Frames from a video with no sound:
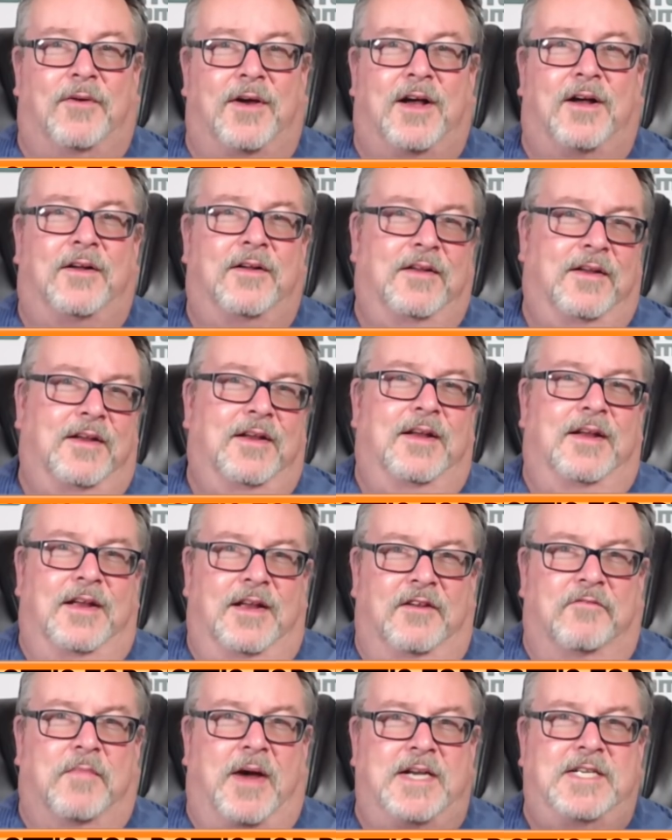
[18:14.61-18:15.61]
well,
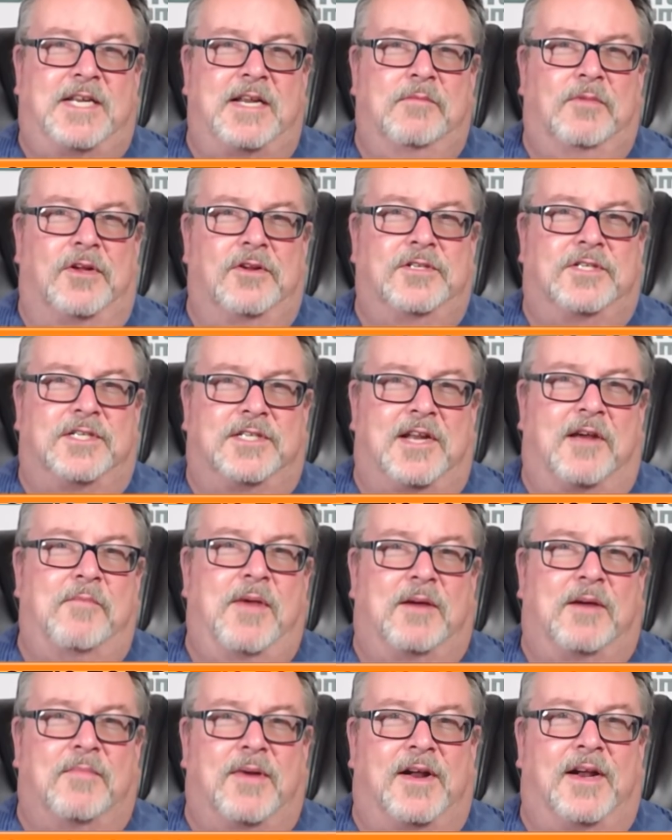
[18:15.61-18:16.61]
if my team loses, I
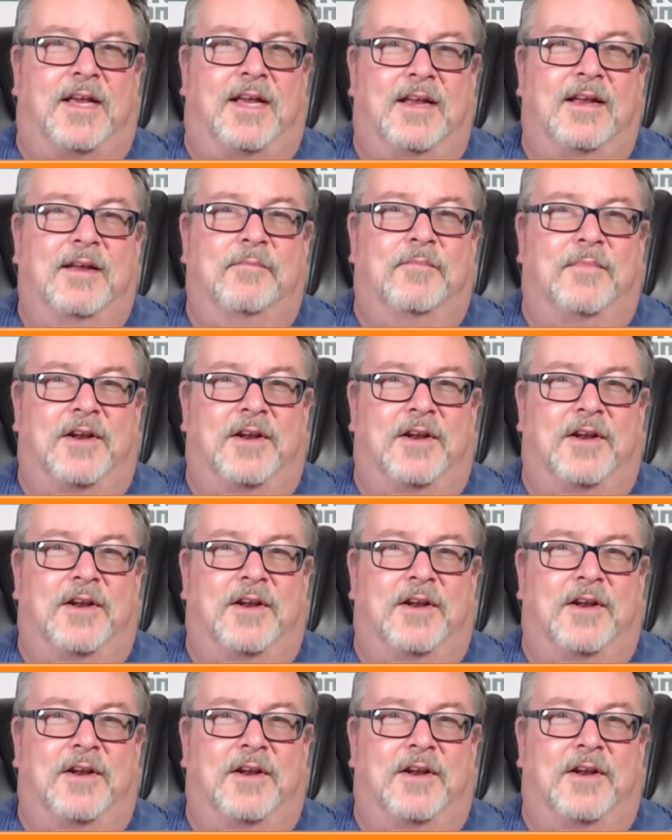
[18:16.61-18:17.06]
make money.